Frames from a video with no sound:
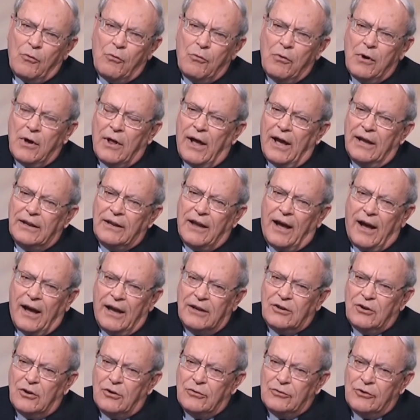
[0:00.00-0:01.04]
Well, I,
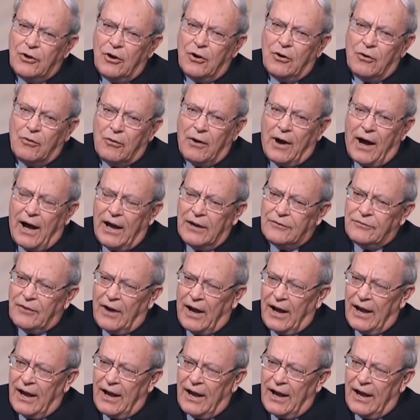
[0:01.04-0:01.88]
I don't know. I've,